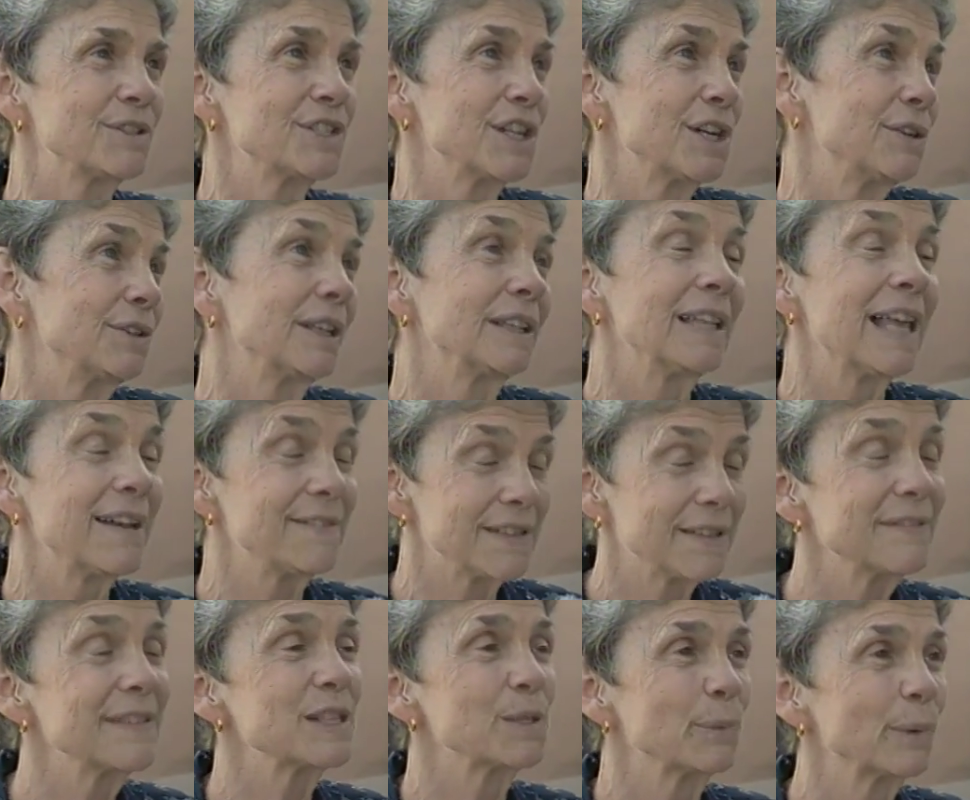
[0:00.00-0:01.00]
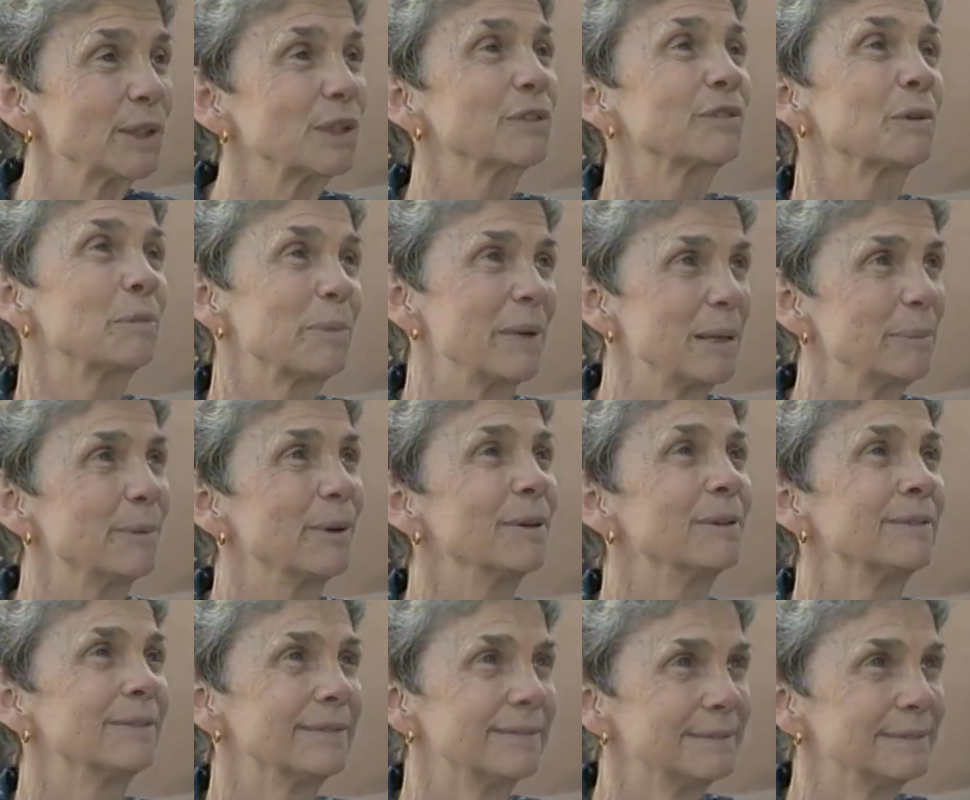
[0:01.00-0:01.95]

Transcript: share in the lives of these wonderful people.